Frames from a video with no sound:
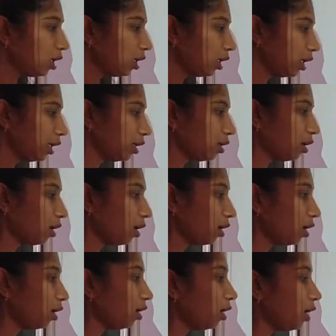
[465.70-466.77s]
Here
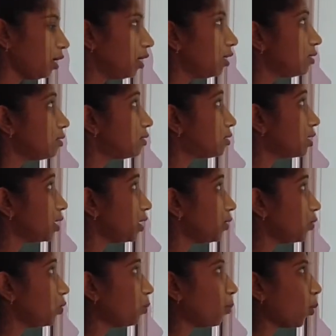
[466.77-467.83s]

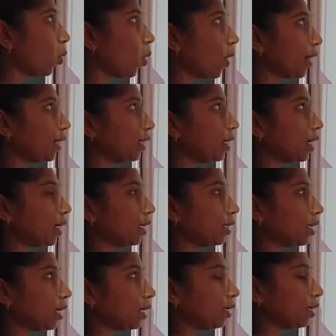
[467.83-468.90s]

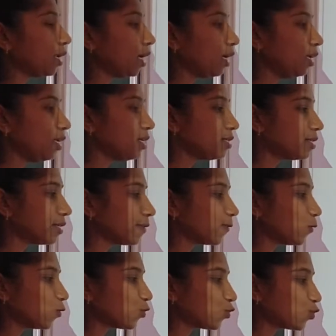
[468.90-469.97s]
0.999 is
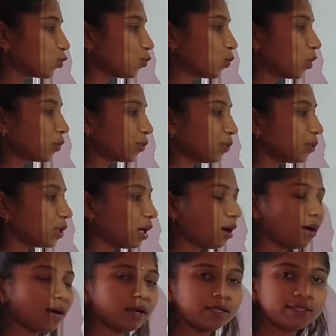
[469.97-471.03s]
equals to what you
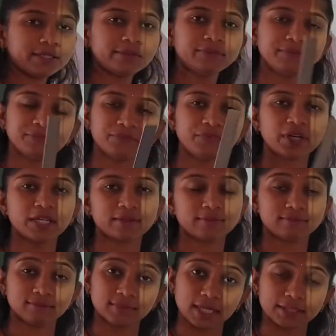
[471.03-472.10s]
got? 1.
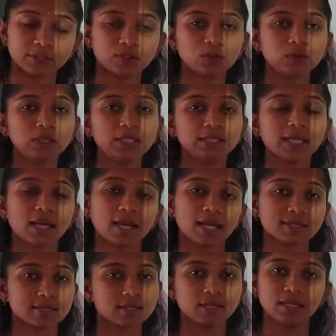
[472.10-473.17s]
That only they are
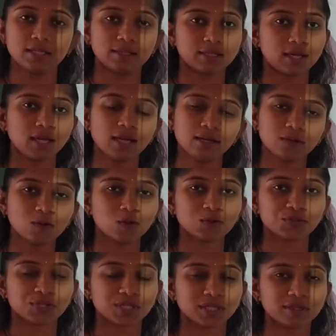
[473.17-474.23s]
asking in the
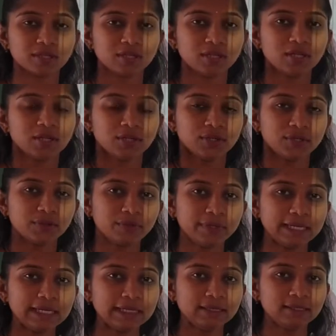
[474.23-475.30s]
question. You
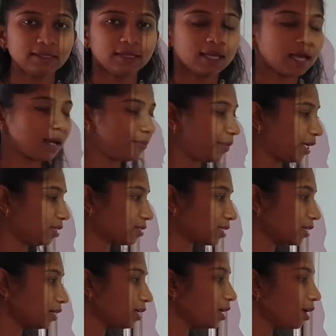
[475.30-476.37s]
will
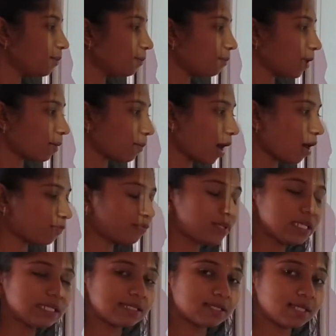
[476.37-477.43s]
amazing
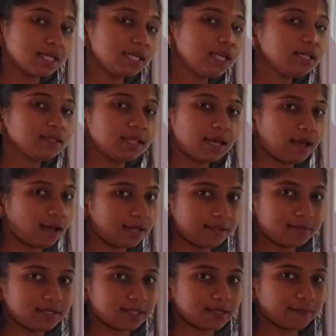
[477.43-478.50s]
after seeing the
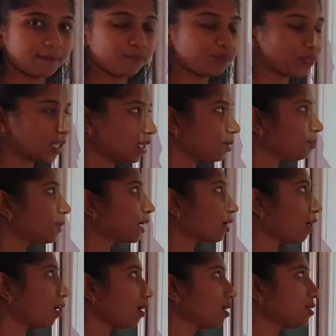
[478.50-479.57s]
answer,
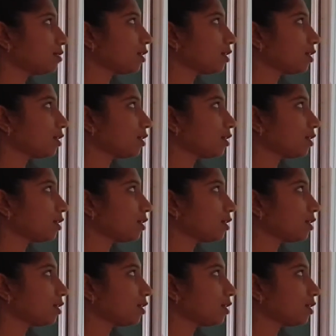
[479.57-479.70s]
because